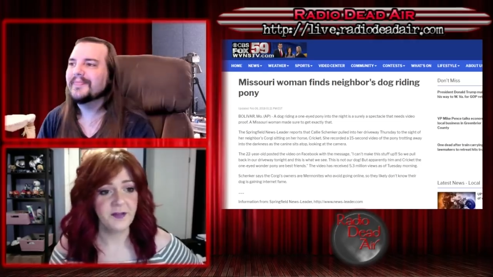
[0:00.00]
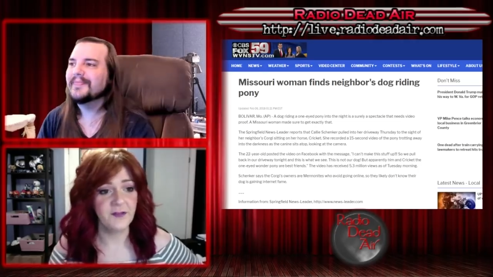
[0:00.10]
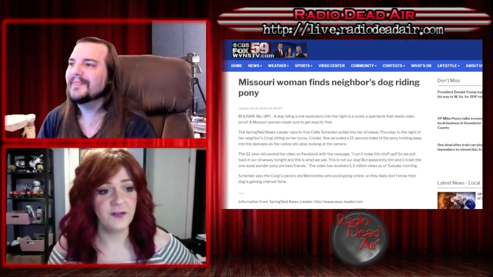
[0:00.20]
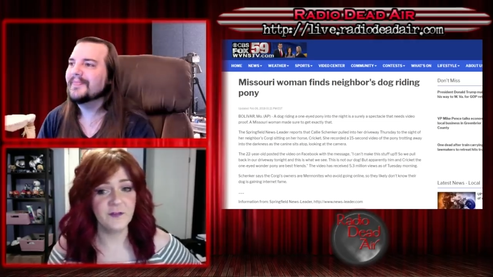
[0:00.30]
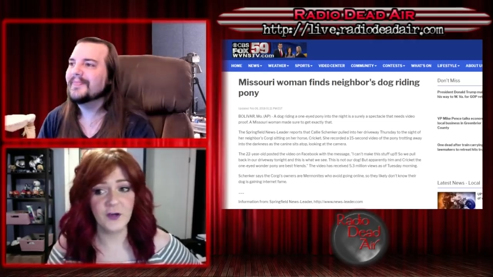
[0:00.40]

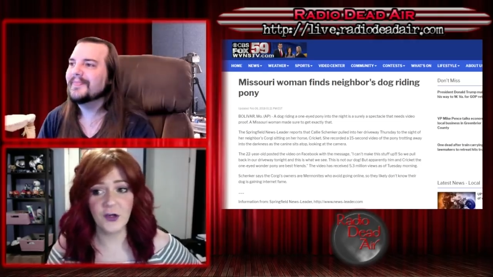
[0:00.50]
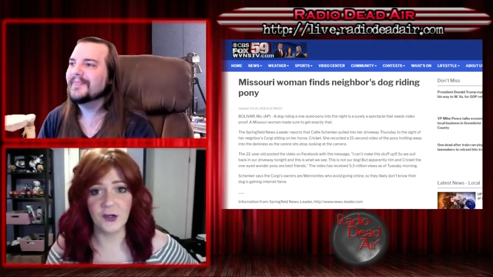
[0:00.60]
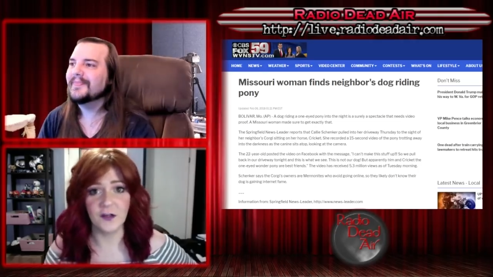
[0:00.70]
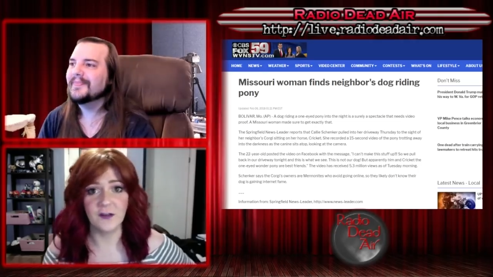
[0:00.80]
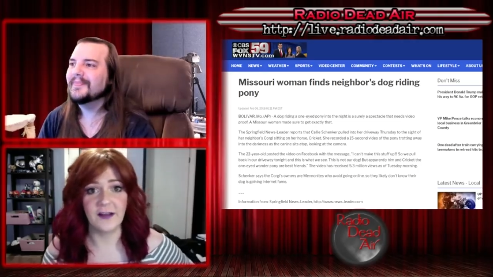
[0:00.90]
Speaker 1: And she's a
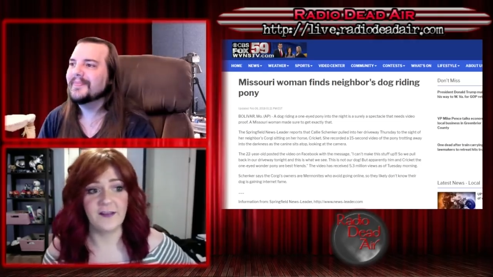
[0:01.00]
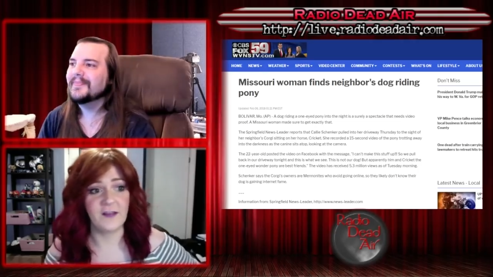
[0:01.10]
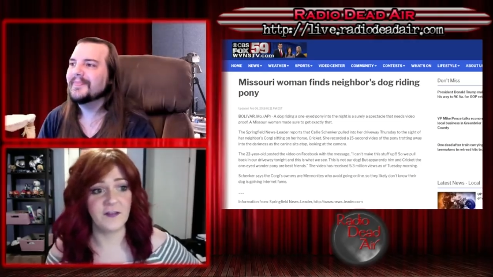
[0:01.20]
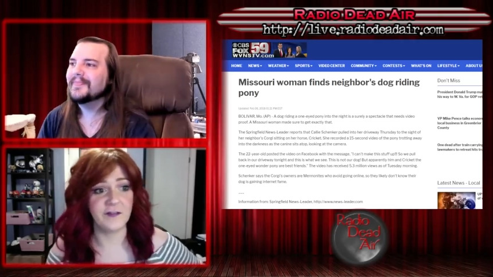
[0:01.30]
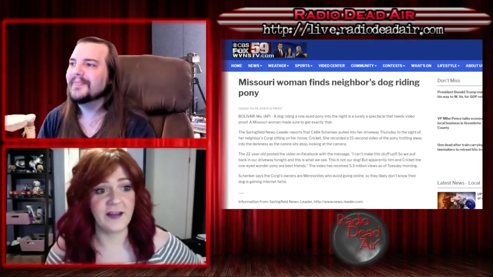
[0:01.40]
girl, and
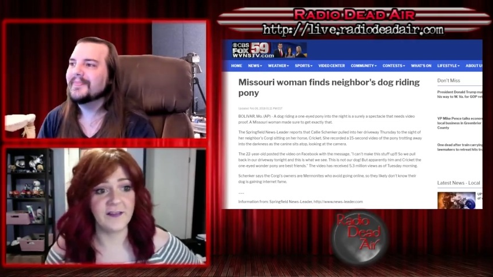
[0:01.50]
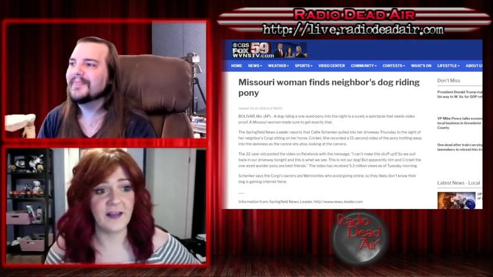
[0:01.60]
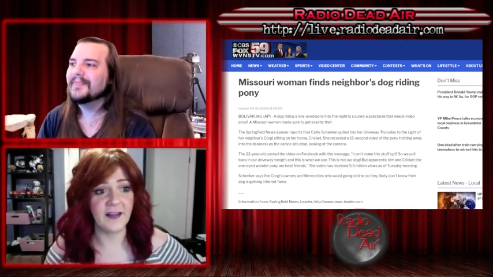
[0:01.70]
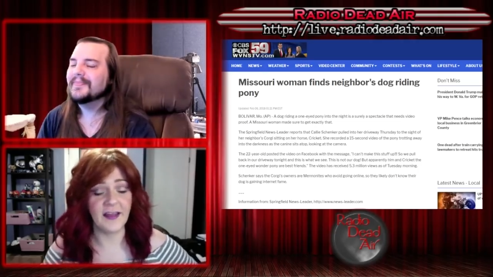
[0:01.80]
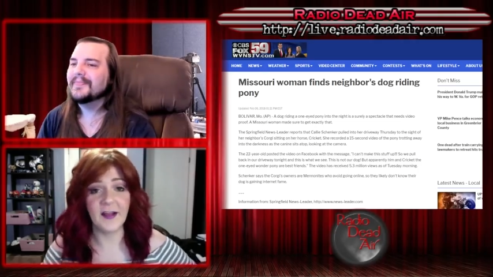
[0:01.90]
they've
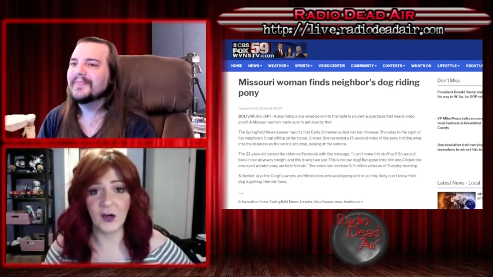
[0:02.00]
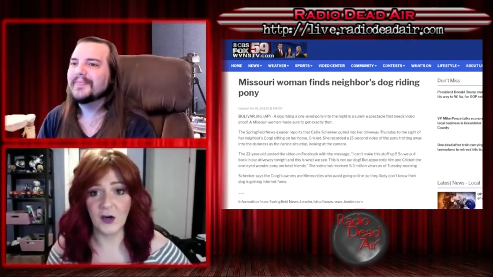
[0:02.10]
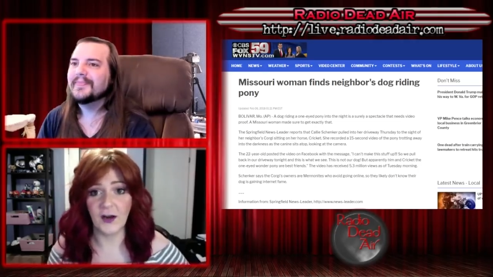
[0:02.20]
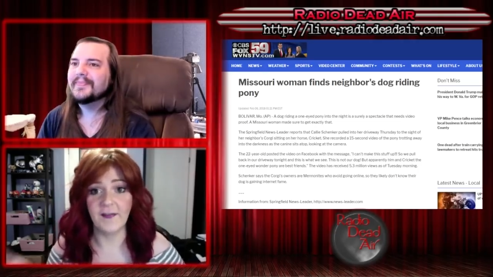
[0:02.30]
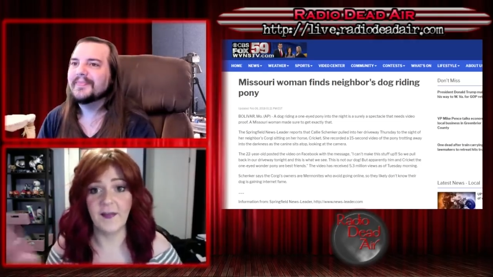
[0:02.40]
decided they like
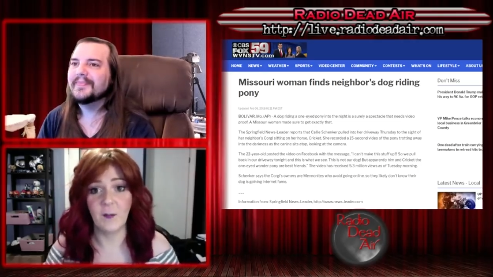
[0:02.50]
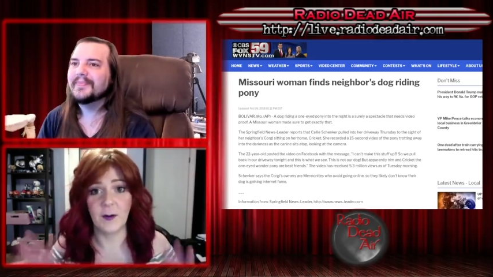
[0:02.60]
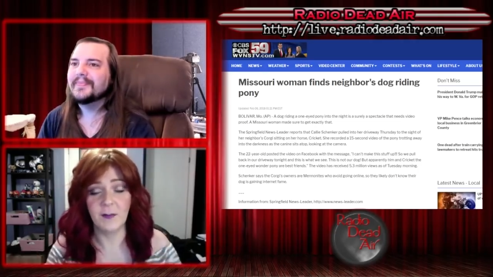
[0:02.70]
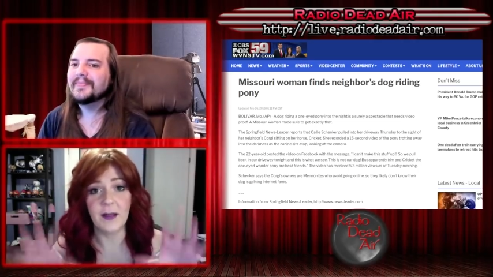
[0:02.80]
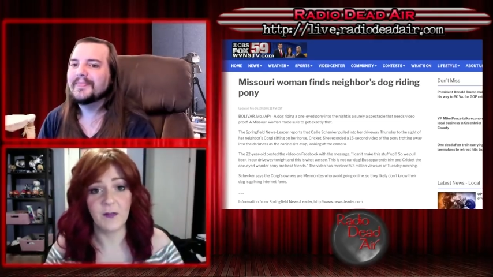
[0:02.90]
her and they
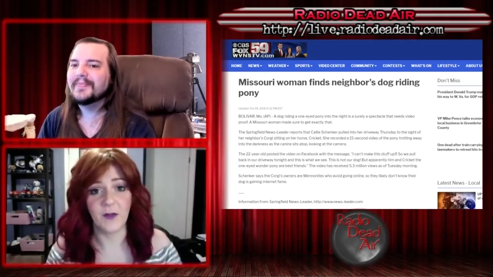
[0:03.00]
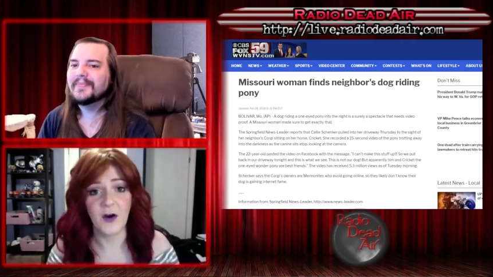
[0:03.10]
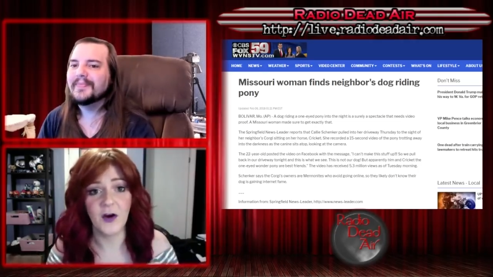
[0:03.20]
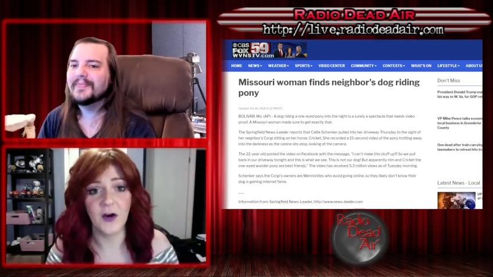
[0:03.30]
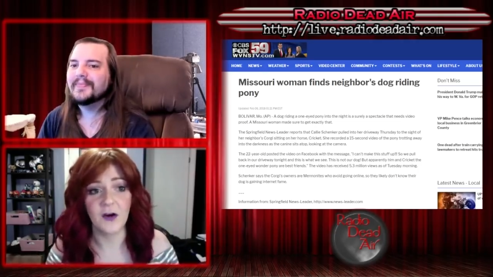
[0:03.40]
want to play with
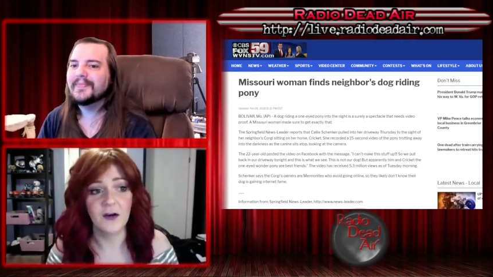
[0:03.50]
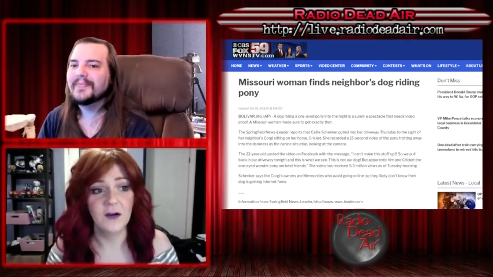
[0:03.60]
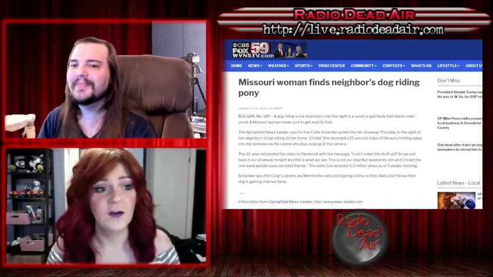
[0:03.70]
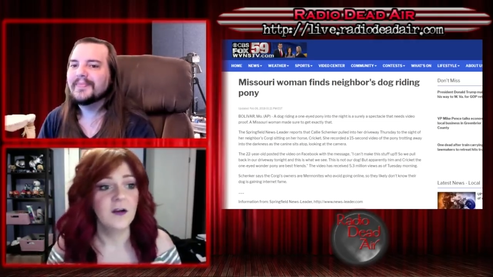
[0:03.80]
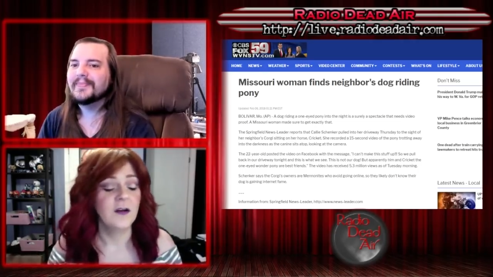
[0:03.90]
her.
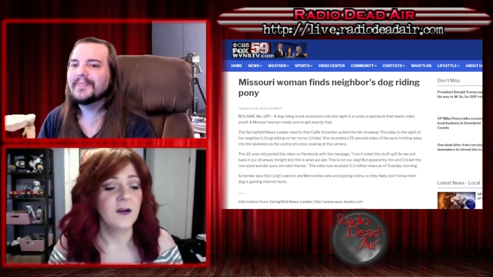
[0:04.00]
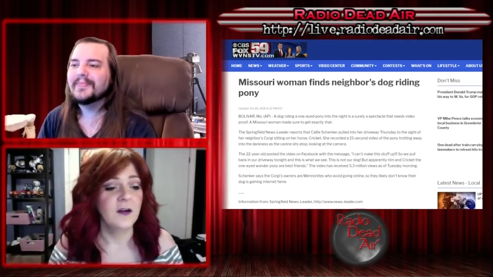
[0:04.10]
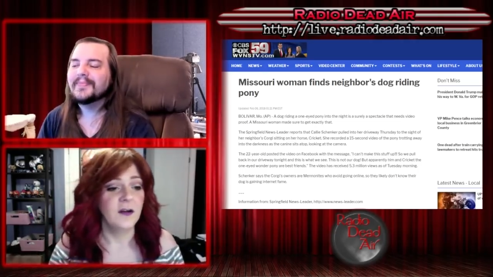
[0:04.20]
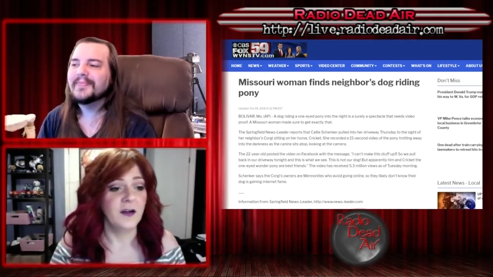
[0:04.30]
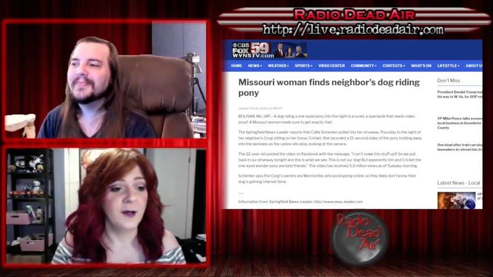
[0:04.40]

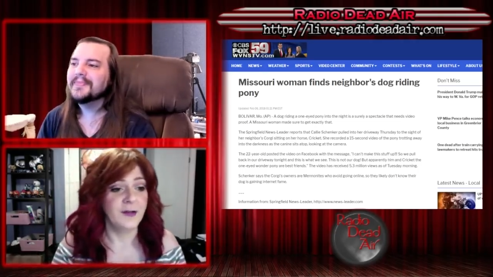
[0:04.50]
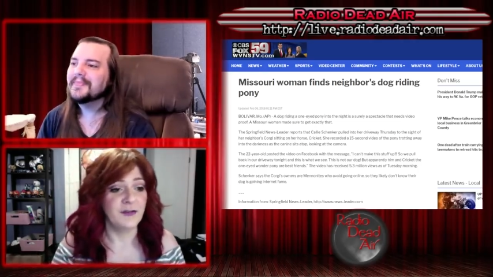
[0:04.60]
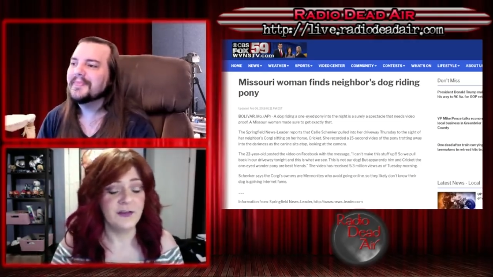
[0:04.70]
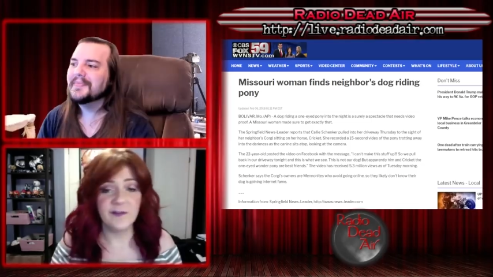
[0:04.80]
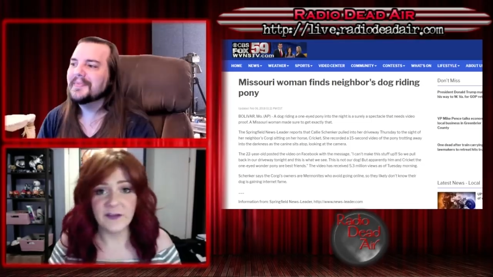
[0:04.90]
And
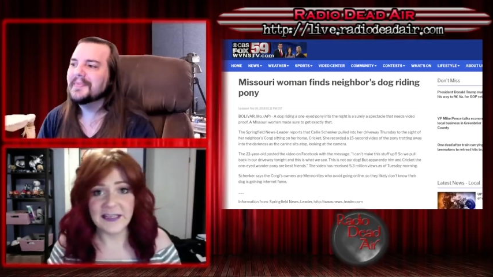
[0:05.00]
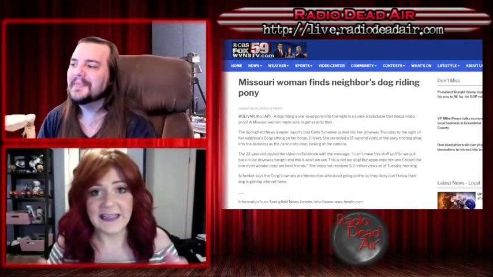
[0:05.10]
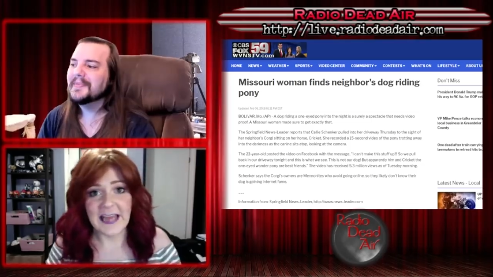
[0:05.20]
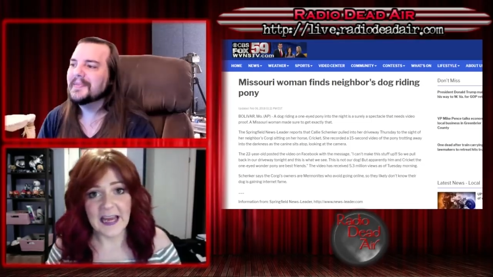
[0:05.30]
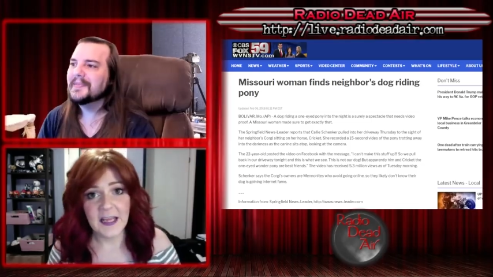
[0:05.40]
she doesn't really
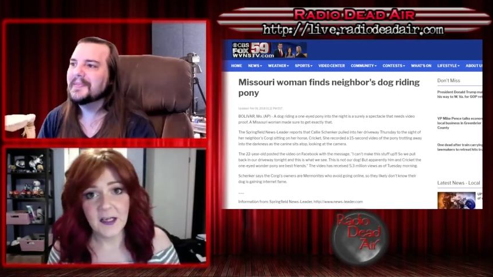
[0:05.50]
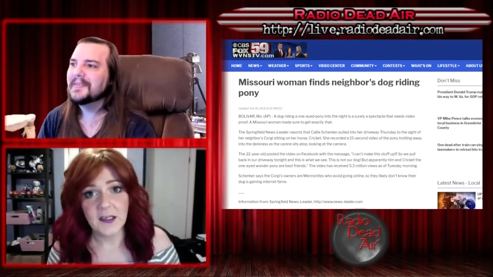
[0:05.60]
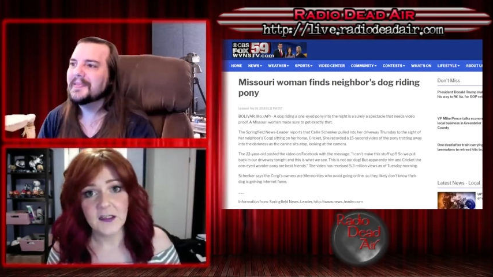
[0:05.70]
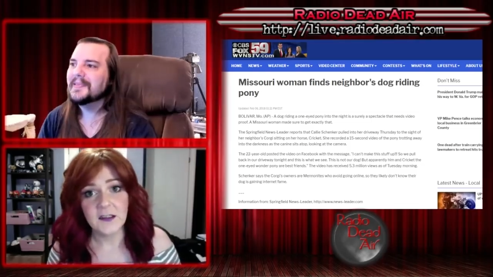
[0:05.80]
get it.